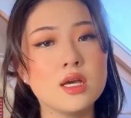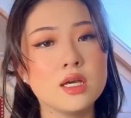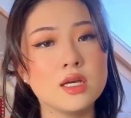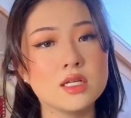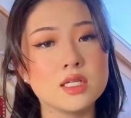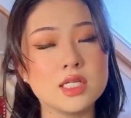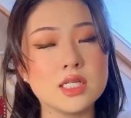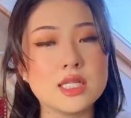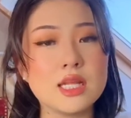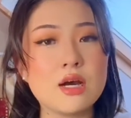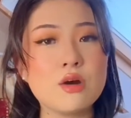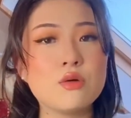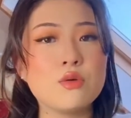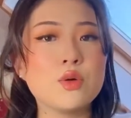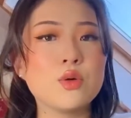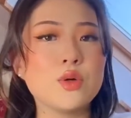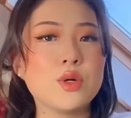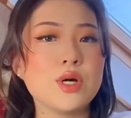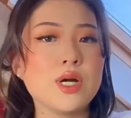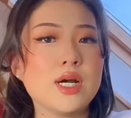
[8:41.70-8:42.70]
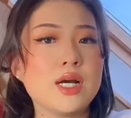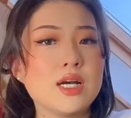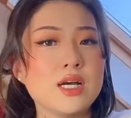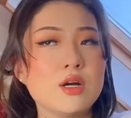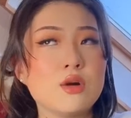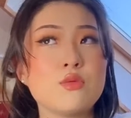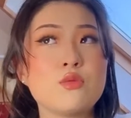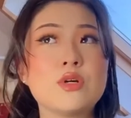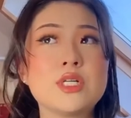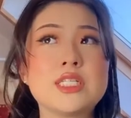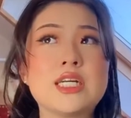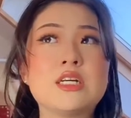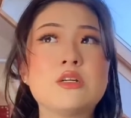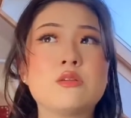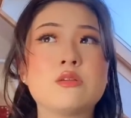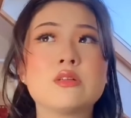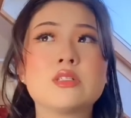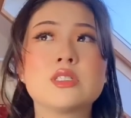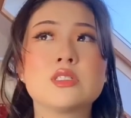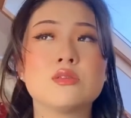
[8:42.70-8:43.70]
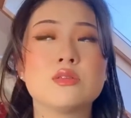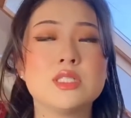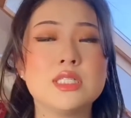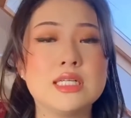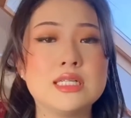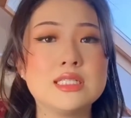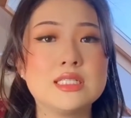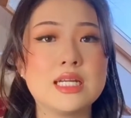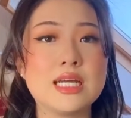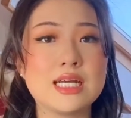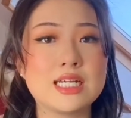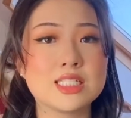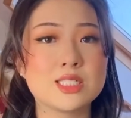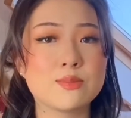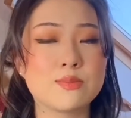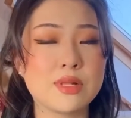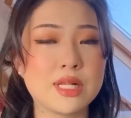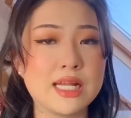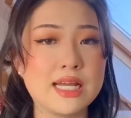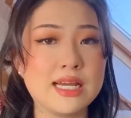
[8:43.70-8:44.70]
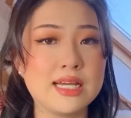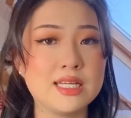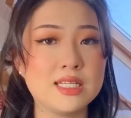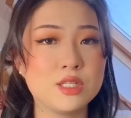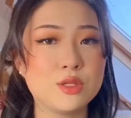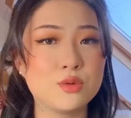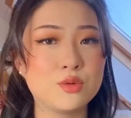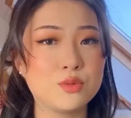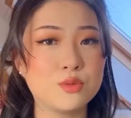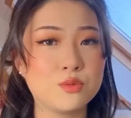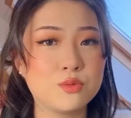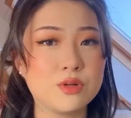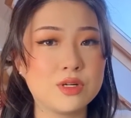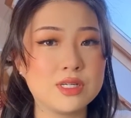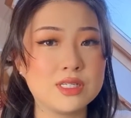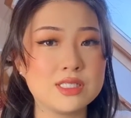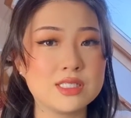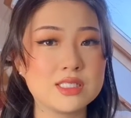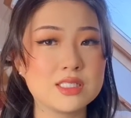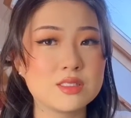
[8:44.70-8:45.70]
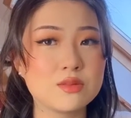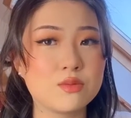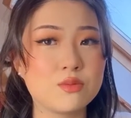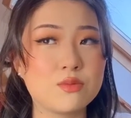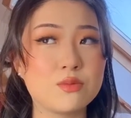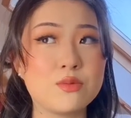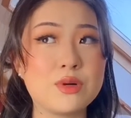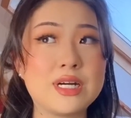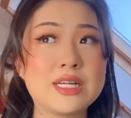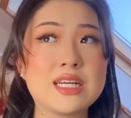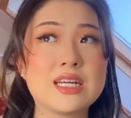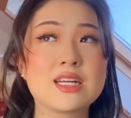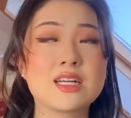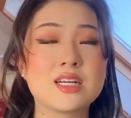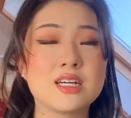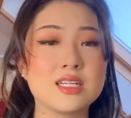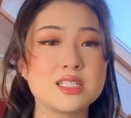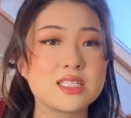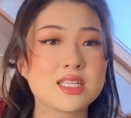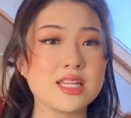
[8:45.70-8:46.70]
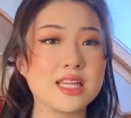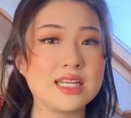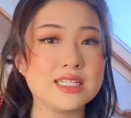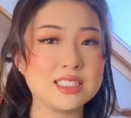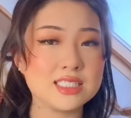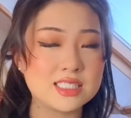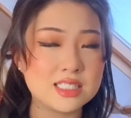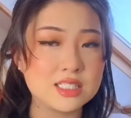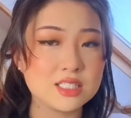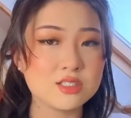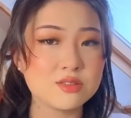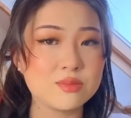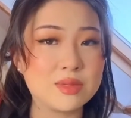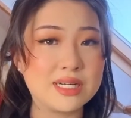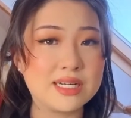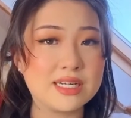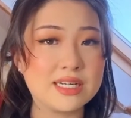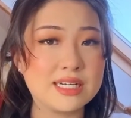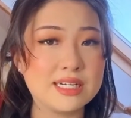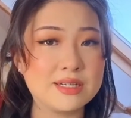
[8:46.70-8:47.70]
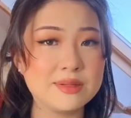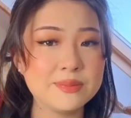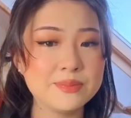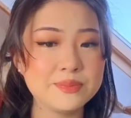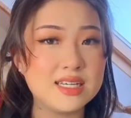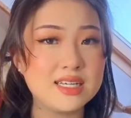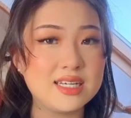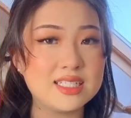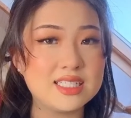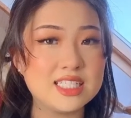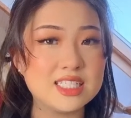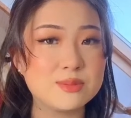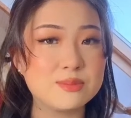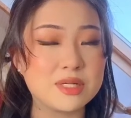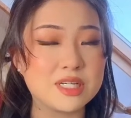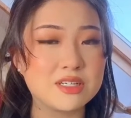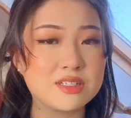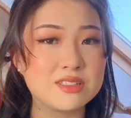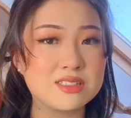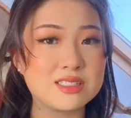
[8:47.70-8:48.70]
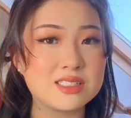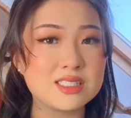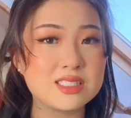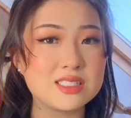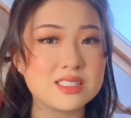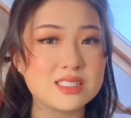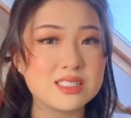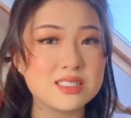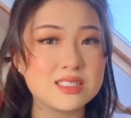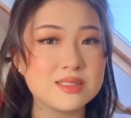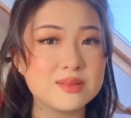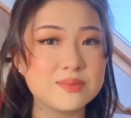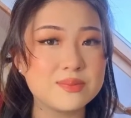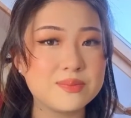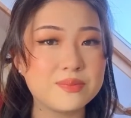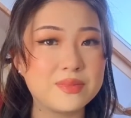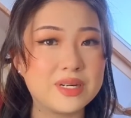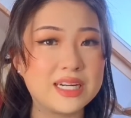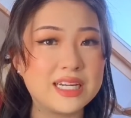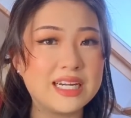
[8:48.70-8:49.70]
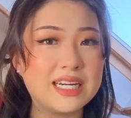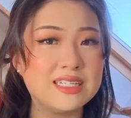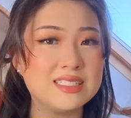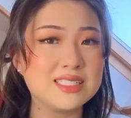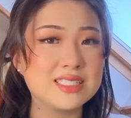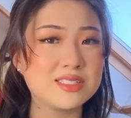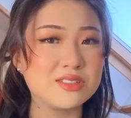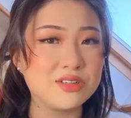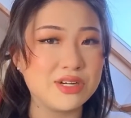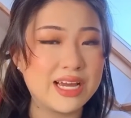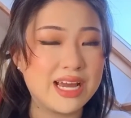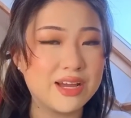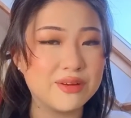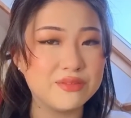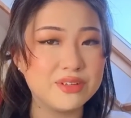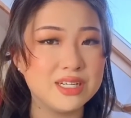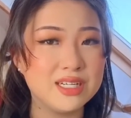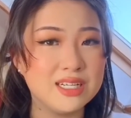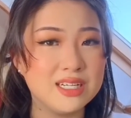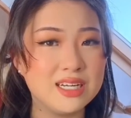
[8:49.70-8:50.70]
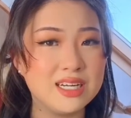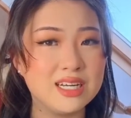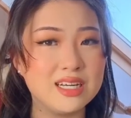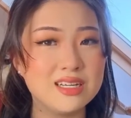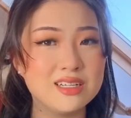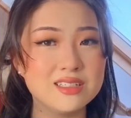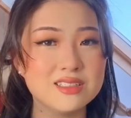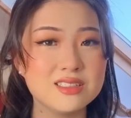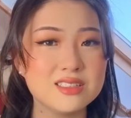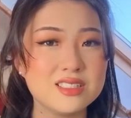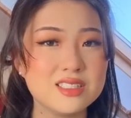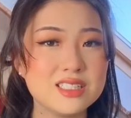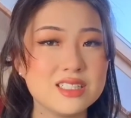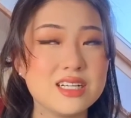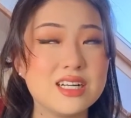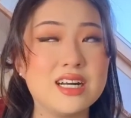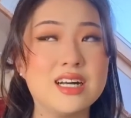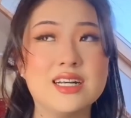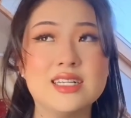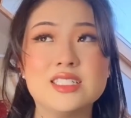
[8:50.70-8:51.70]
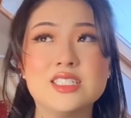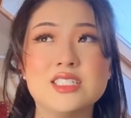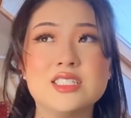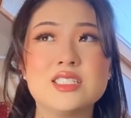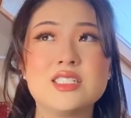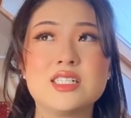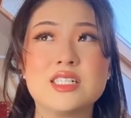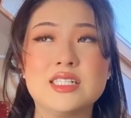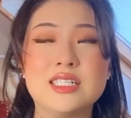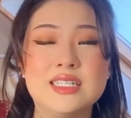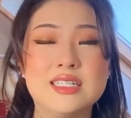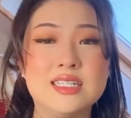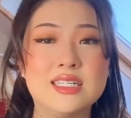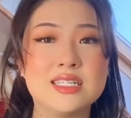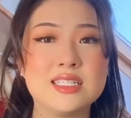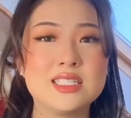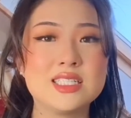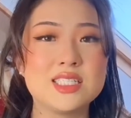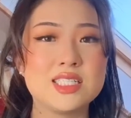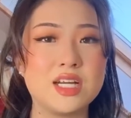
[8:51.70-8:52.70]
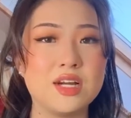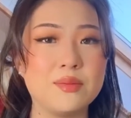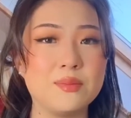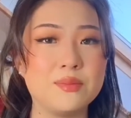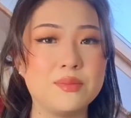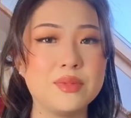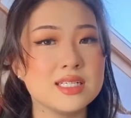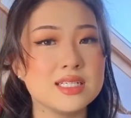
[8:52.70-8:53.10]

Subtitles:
Now, what I also didn't explain was why I cut layers into my hair. It is because my hair is too heavy and I just needed some